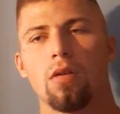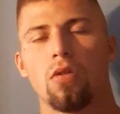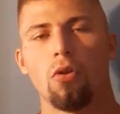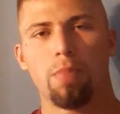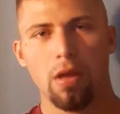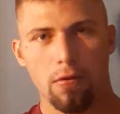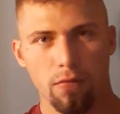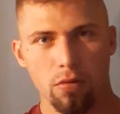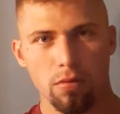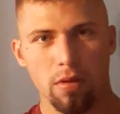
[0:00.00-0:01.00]
So
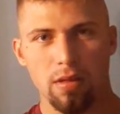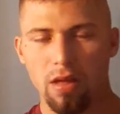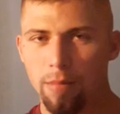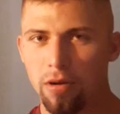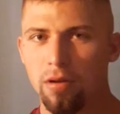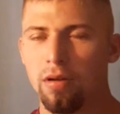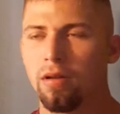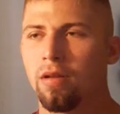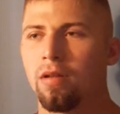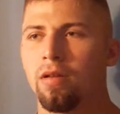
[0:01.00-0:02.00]
peaceful. This summer,
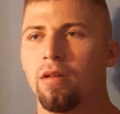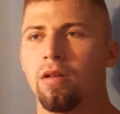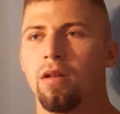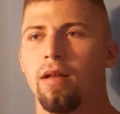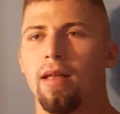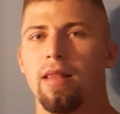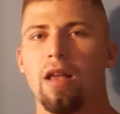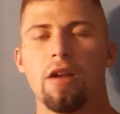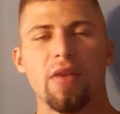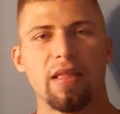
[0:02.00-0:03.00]
a
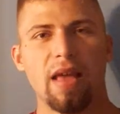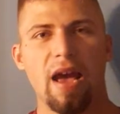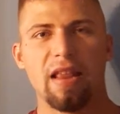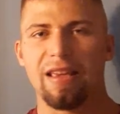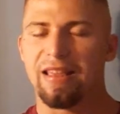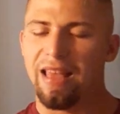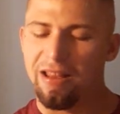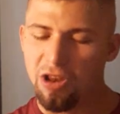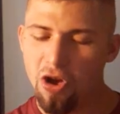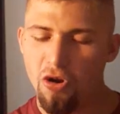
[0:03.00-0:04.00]
lot of anxiety because
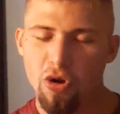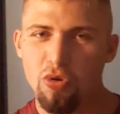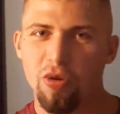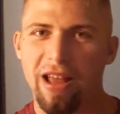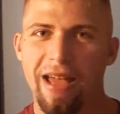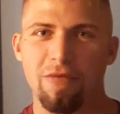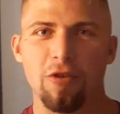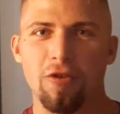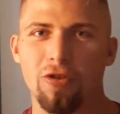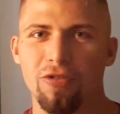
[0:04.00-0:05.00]
I know what I have to
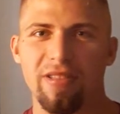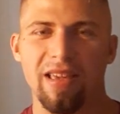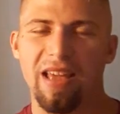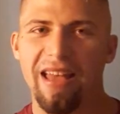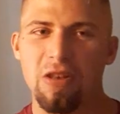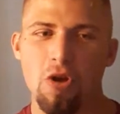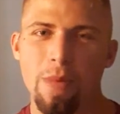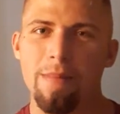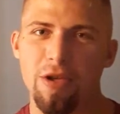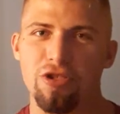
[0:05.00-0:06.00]
do. It's like I know
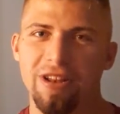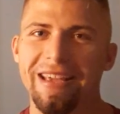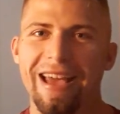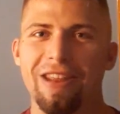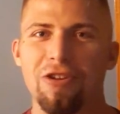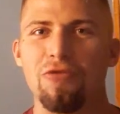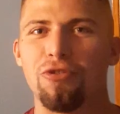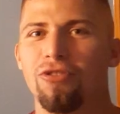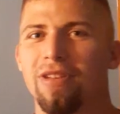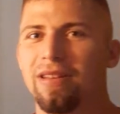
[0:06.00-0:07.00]
my mission. I got to go
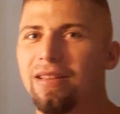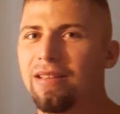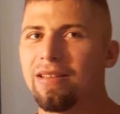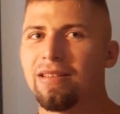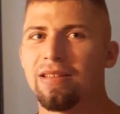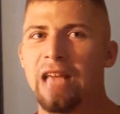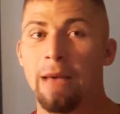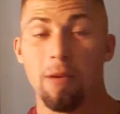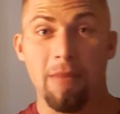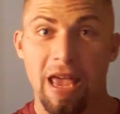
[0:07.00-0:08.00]
do it.
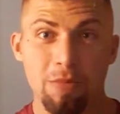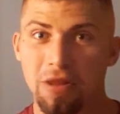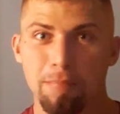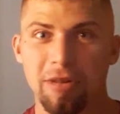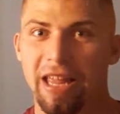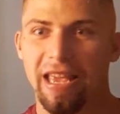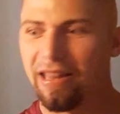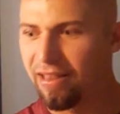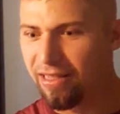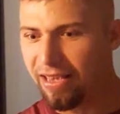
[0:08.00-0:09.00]
I'm a man with a
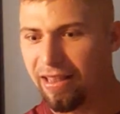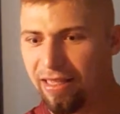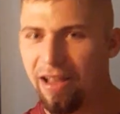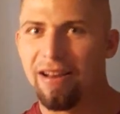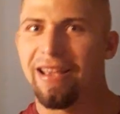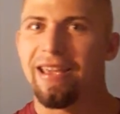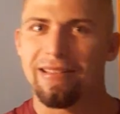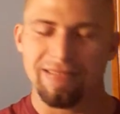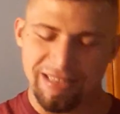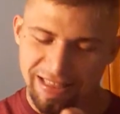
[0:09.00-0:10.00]
plan. That's like it's there and
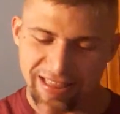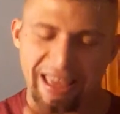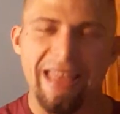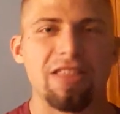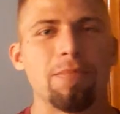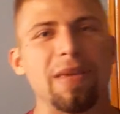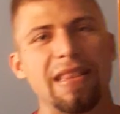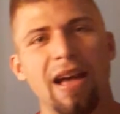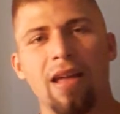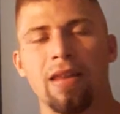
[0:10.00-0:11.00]
it just has to be
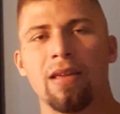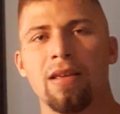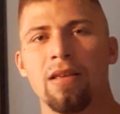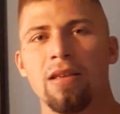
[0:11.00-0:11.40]
done.